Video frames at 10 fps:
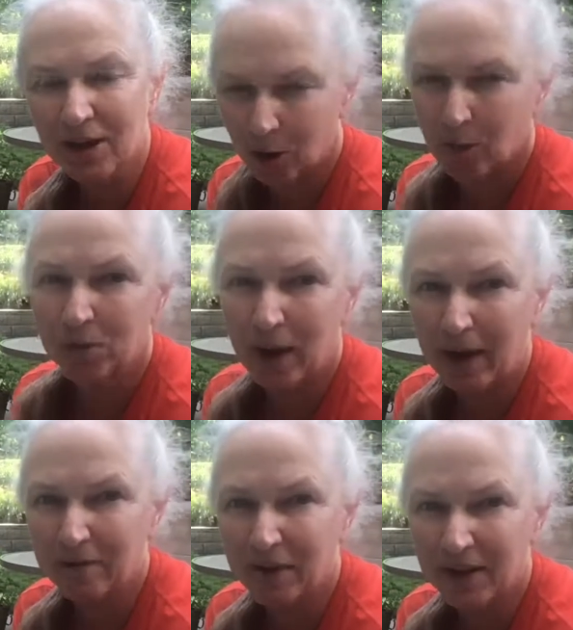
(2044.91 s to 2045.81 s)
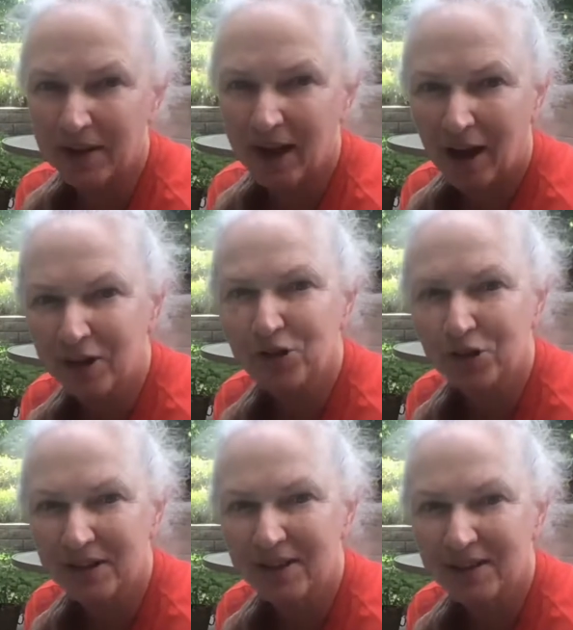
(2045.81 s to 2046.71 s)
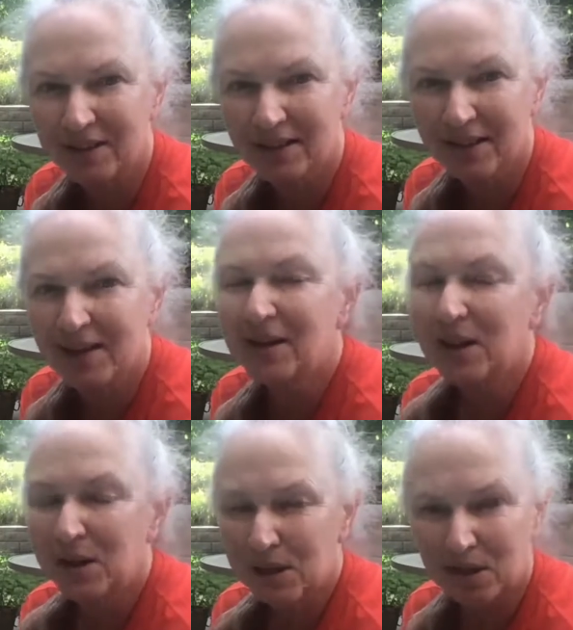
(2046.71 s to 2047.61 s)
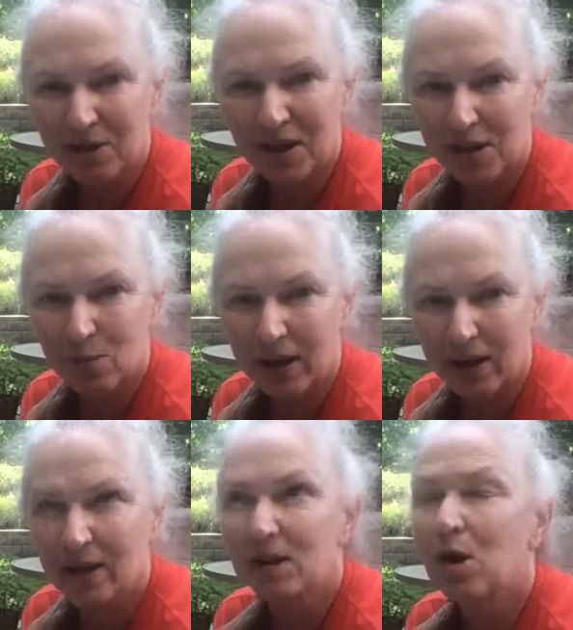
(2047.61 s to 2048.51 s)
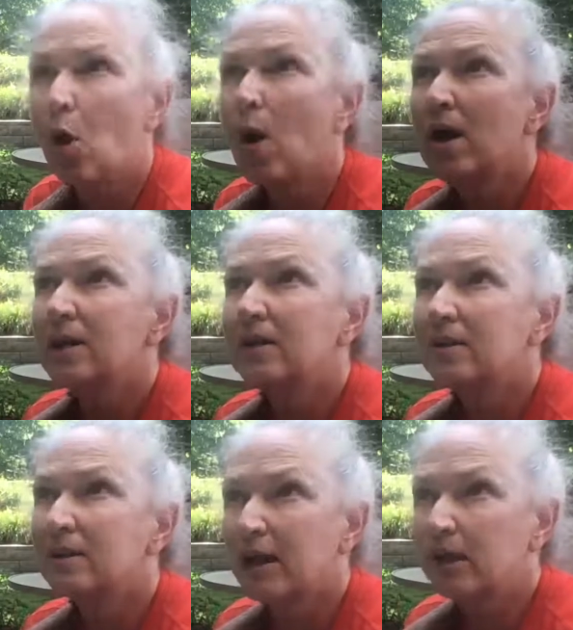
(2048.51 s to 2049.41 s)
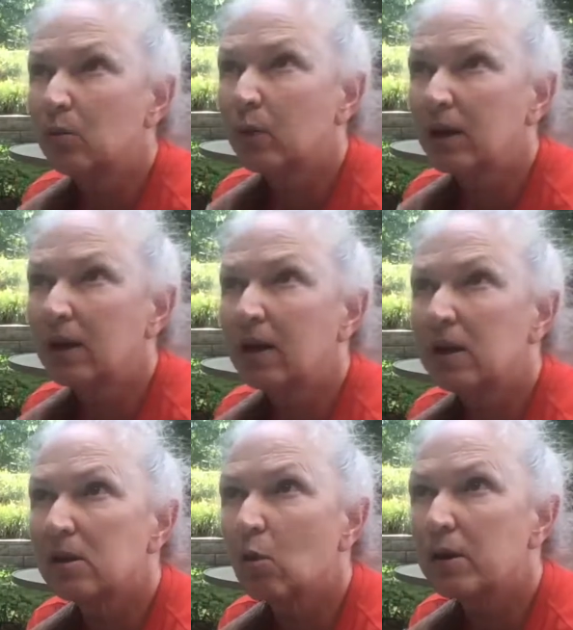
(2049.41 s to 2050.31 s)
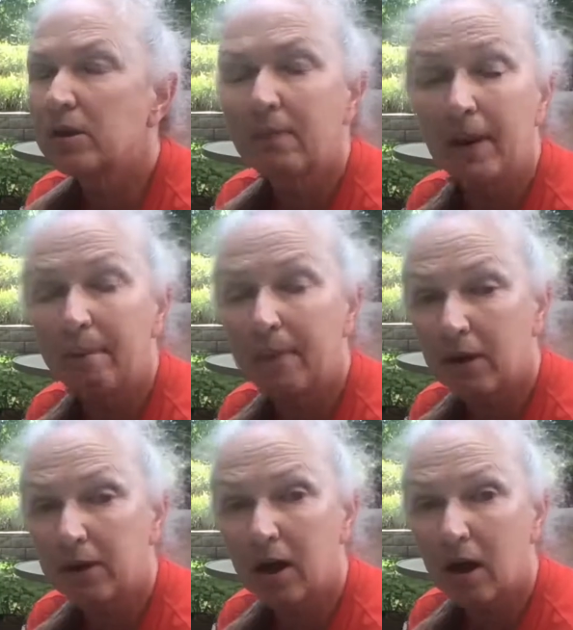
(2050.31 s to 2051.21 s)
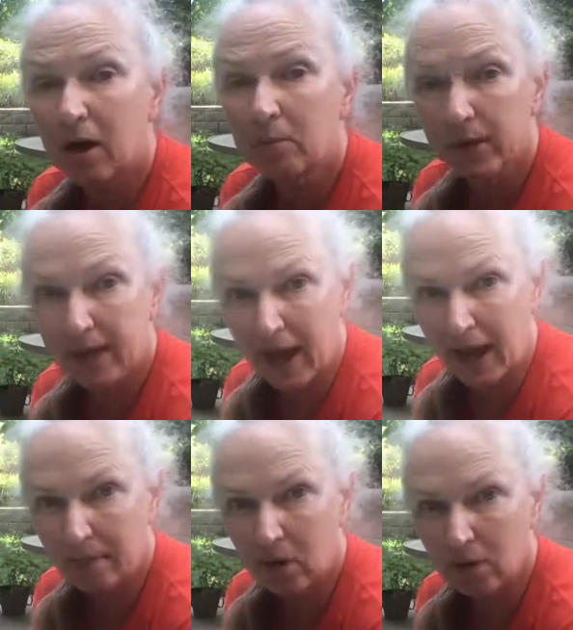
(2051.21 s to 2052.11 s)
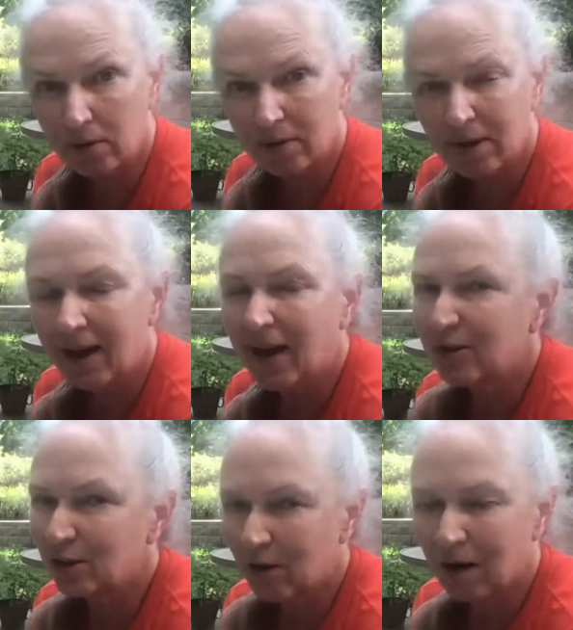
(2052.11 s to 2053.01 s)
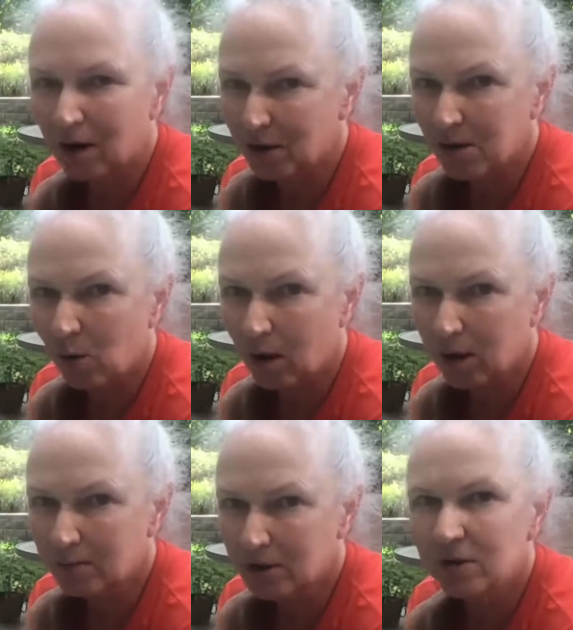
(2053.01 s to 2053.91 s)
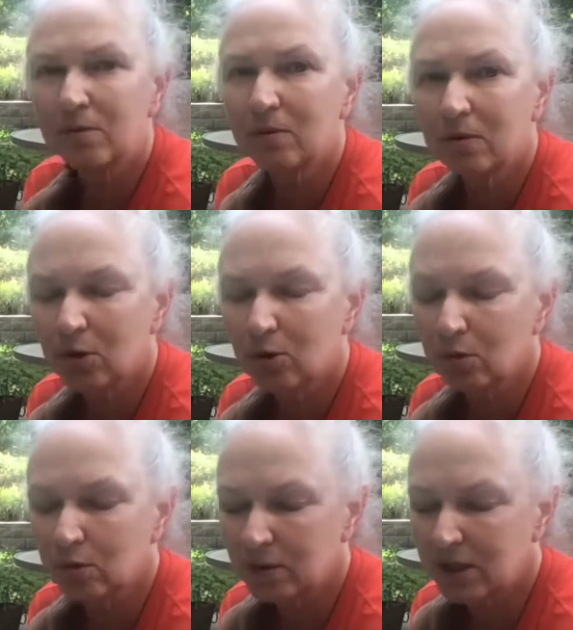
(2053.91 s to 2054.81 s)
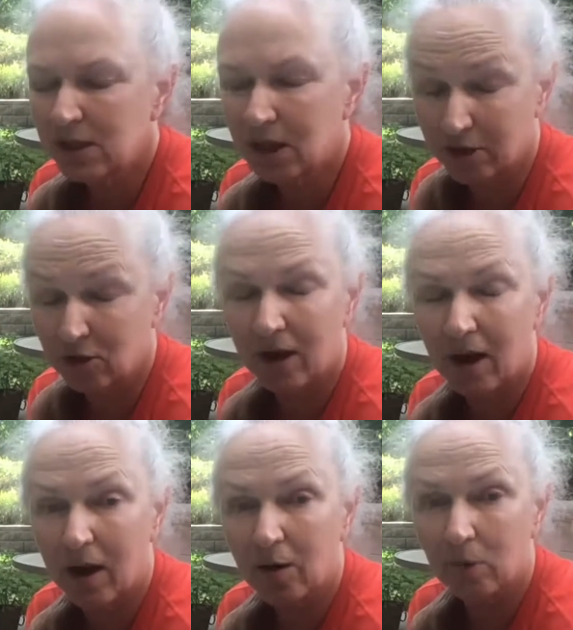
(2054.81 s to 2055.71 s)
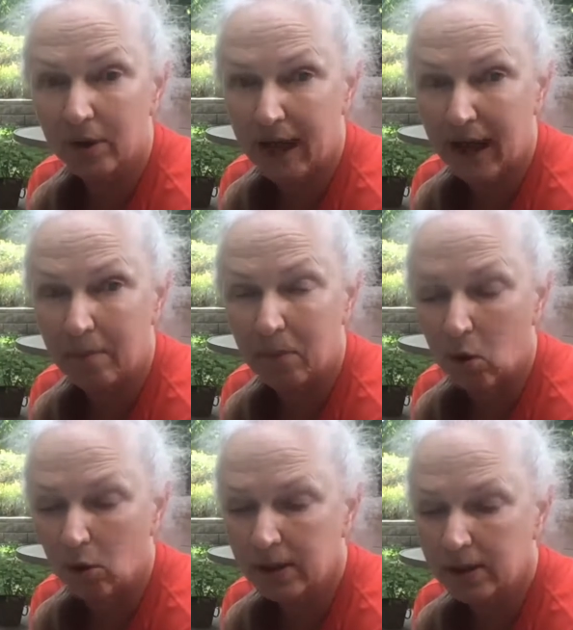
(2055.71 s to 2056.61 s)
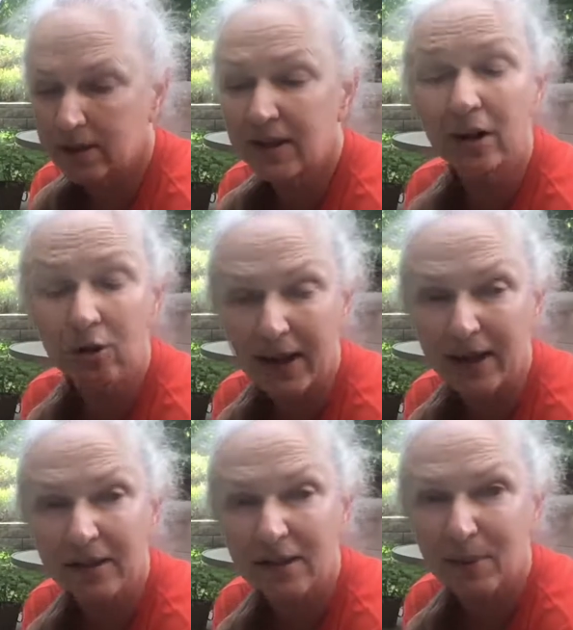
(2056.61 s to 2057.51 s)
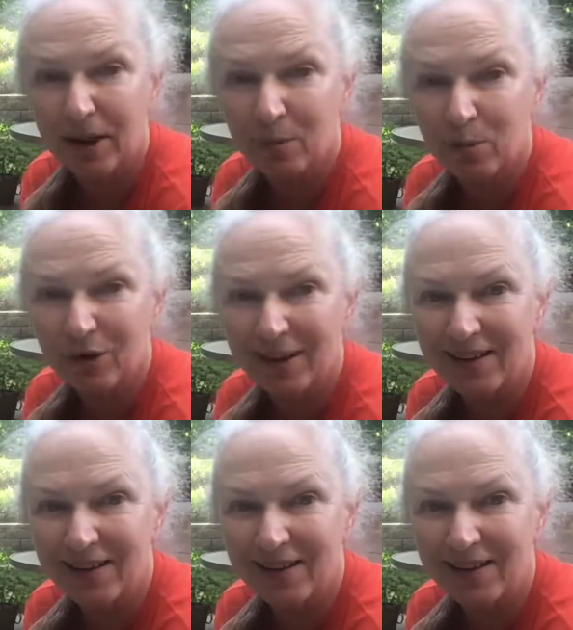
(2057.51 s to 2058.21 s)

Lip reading: I hope you had fun. I sure did. See you next week. So next week is going to be build a cardboard catapult, and you're also welcome to design your cardboard catapult, decorate it to make it pretty.